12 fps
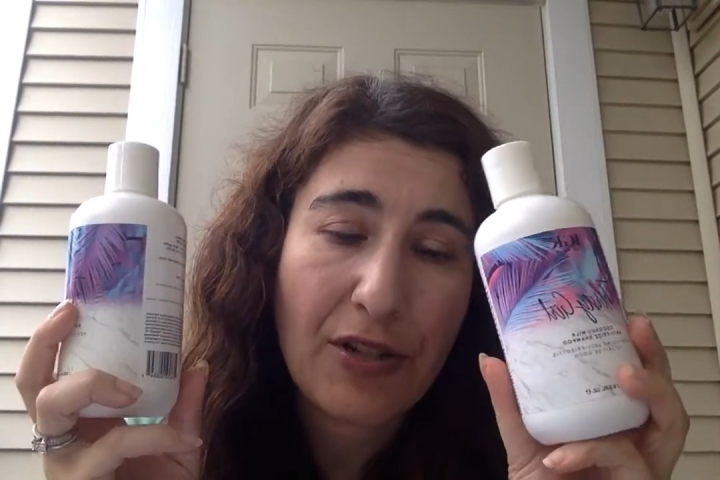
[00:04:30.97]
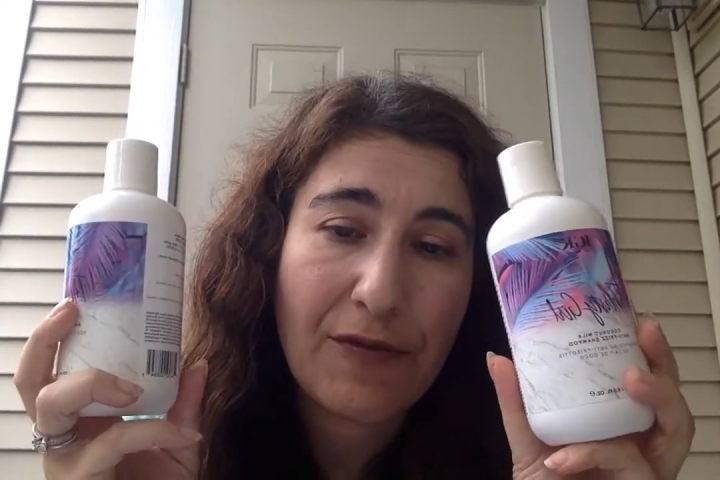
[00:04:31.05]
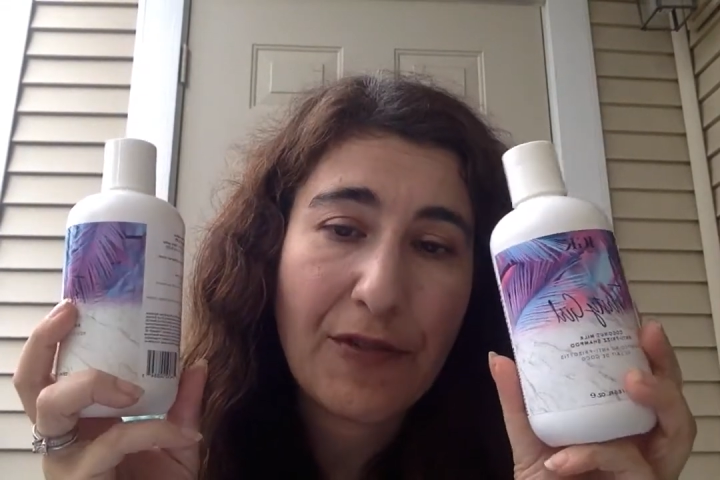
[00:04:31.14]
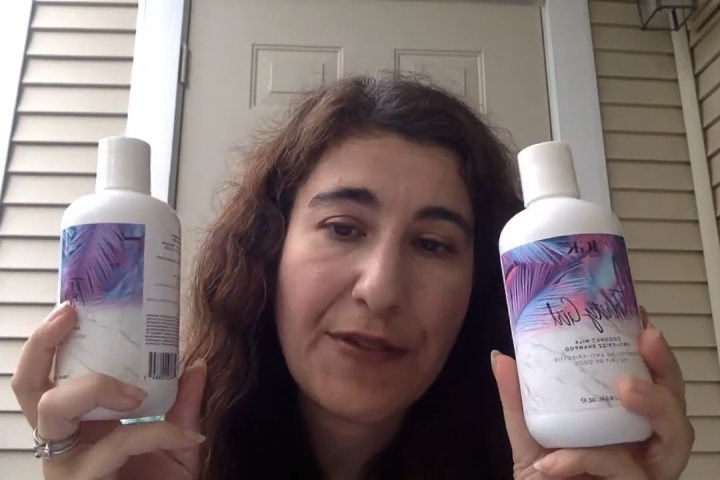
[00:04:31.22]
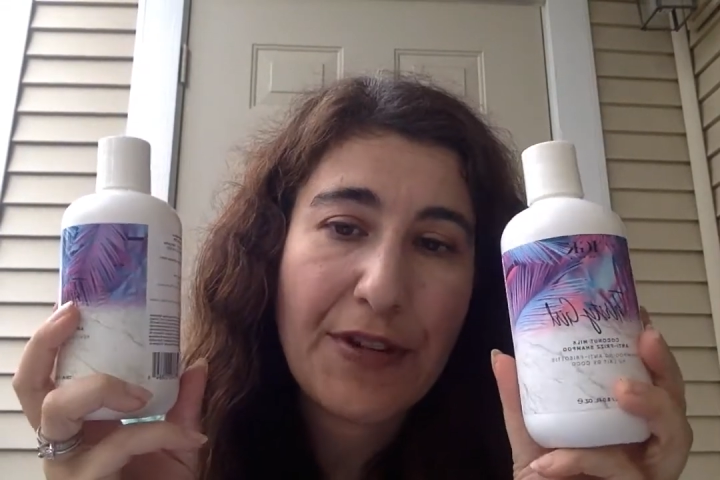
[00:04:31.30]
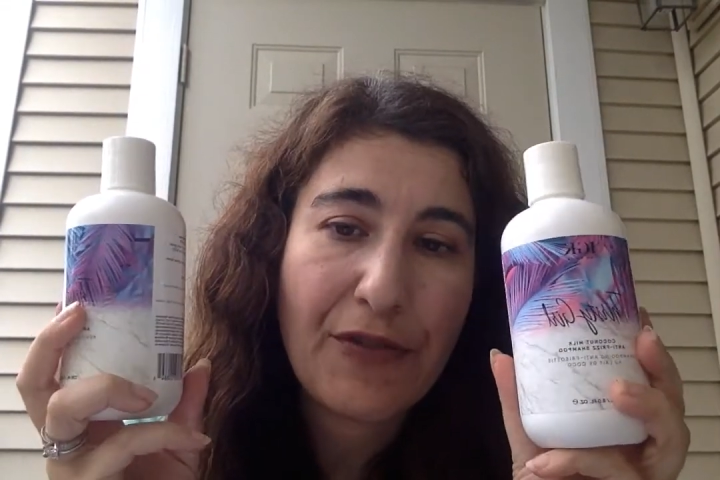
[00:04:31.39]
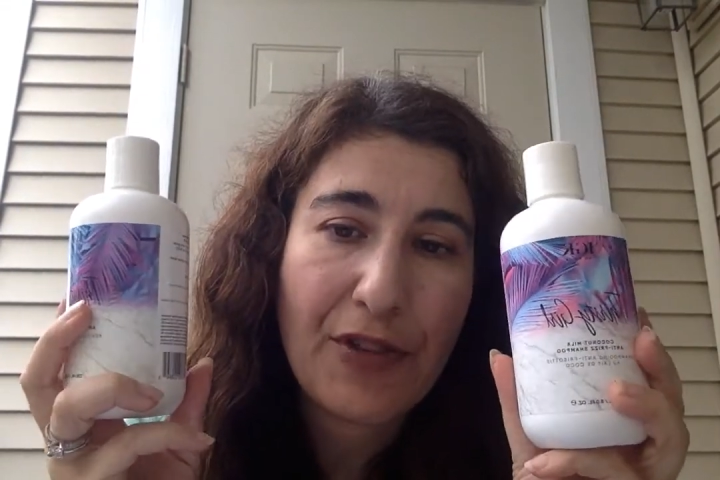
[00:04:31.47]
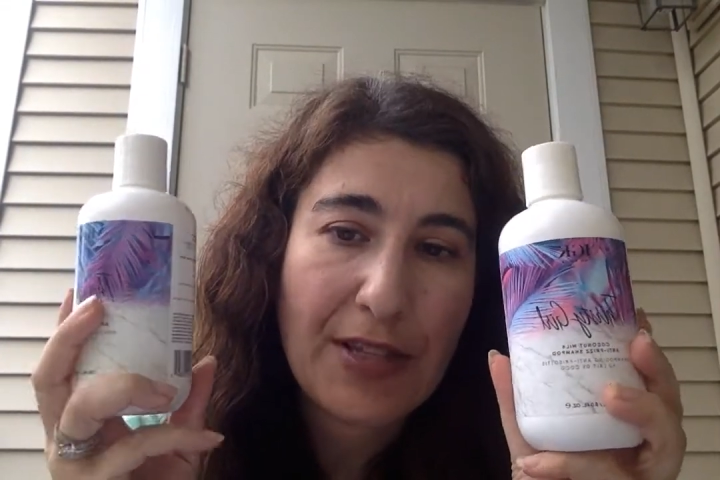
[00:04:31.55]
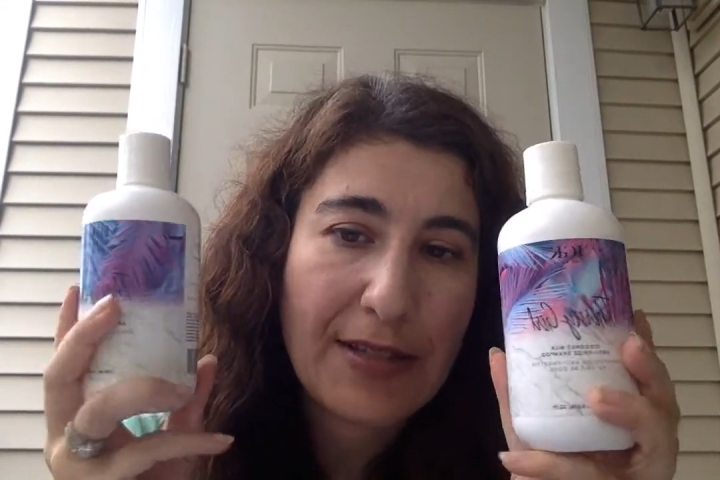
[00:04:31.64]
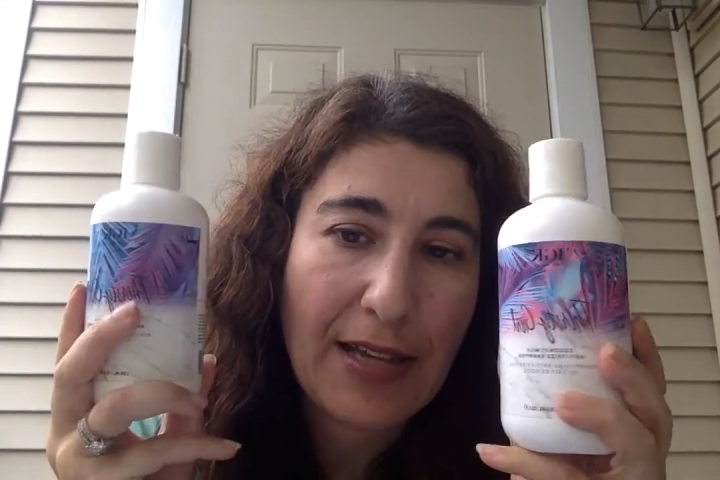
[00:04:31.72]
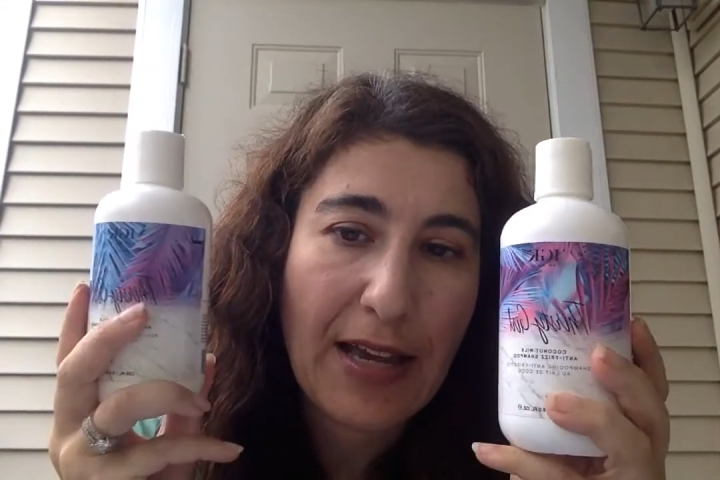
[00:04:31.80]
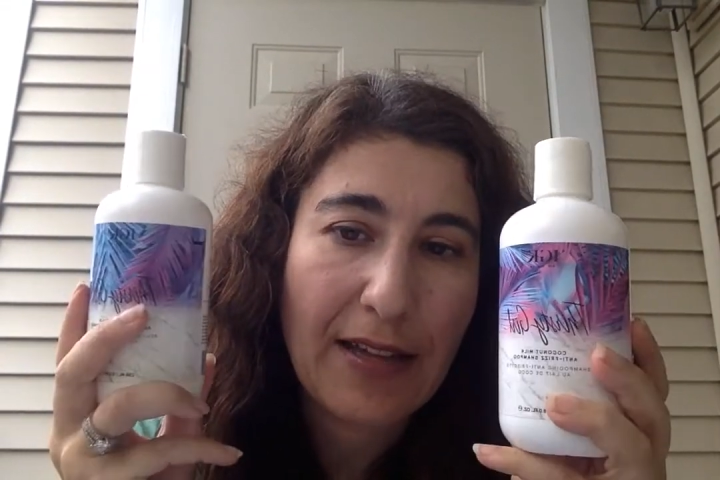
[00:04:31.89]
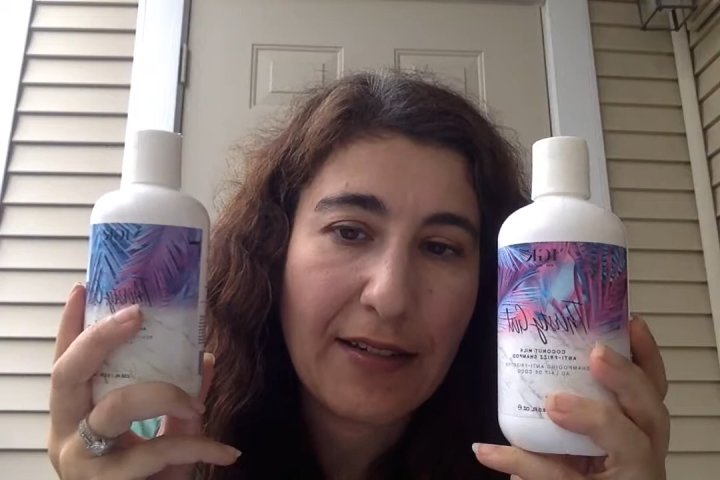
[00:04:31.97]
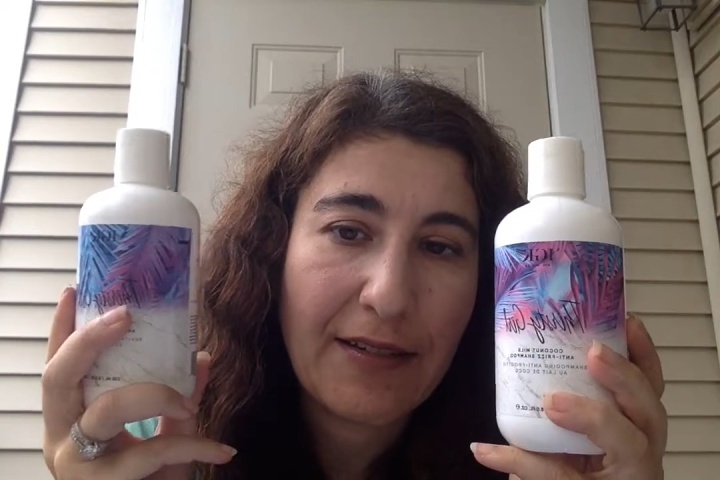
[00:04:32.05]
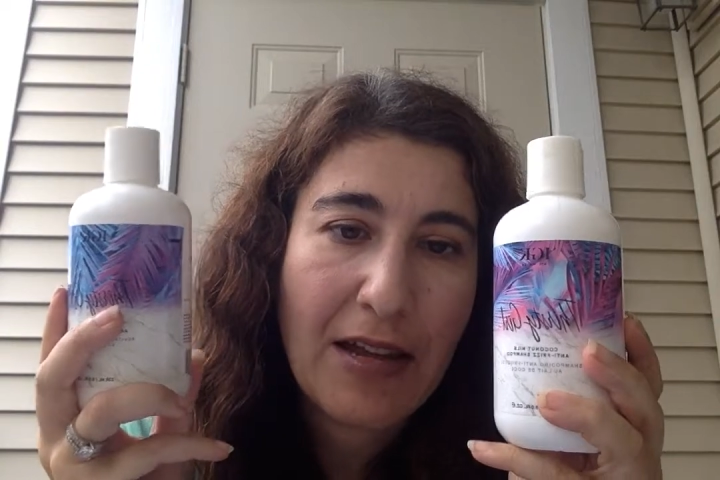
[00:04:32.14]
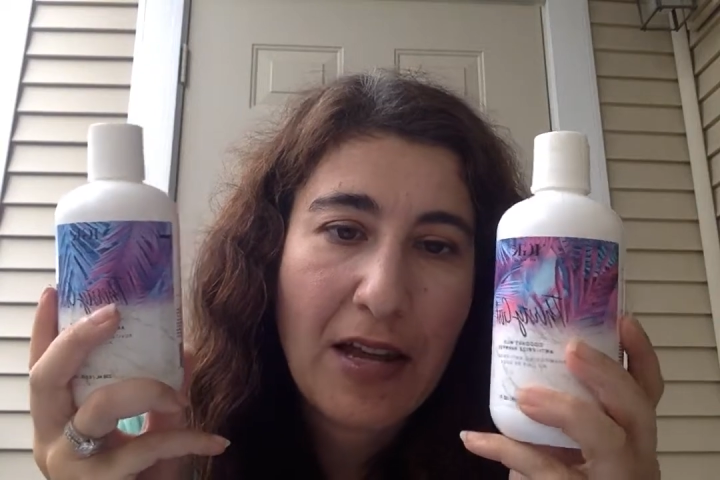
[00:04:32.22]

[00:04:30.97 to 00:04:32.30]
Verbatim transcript: and fifty dollars for the set,